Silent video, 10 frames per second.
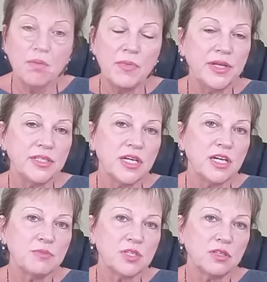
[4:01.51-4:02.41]
Many
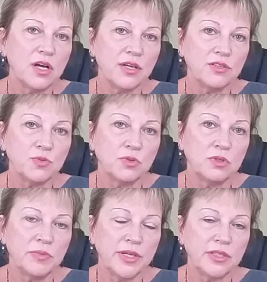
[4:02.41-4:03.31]
times clients will
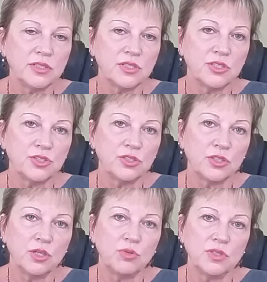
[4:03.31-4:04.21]
make a decision to
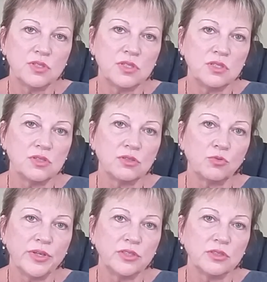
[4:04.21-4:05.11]
go with the seasonal
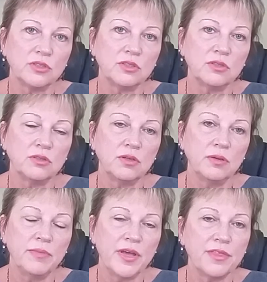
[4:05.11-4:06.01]
rental
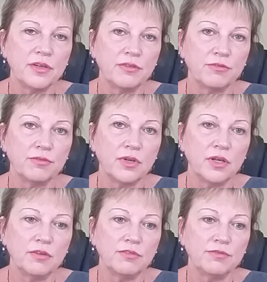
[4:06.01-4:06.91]
method
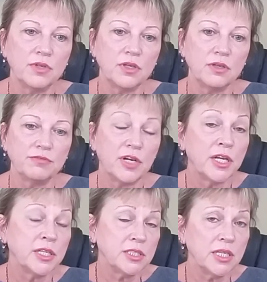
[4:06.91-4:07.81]
of
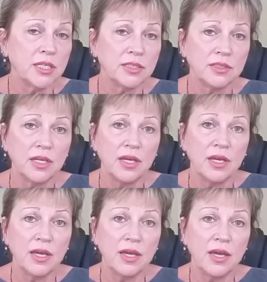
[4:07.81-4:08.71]
finding a tenant,
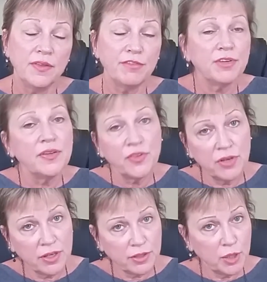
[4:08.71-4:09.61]
and they find they're
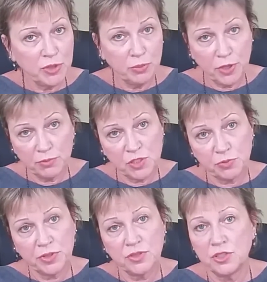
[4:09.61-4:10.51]
not coming to Palm
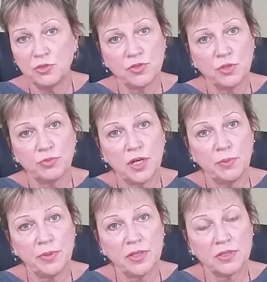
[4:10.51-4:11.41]
Springs and using the
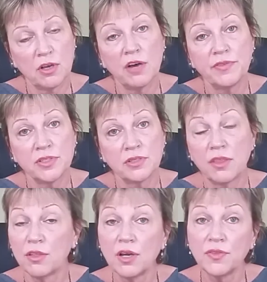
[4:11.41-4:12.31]
property as often as they
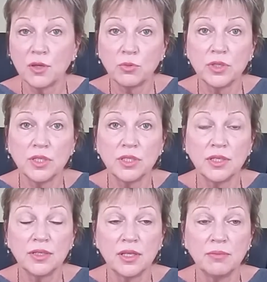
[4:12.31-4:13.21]
thought they would,
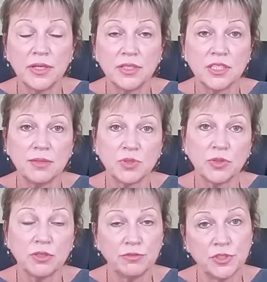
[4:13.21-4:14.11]
and they many times will
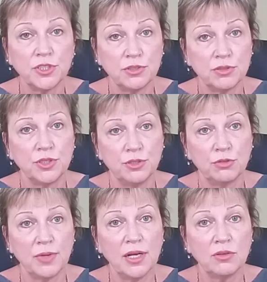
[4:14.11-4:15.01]
convert it to a
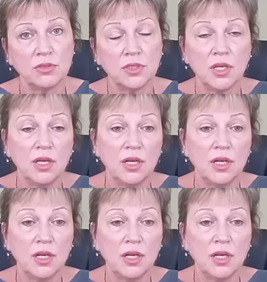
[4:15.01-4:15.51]
year-round.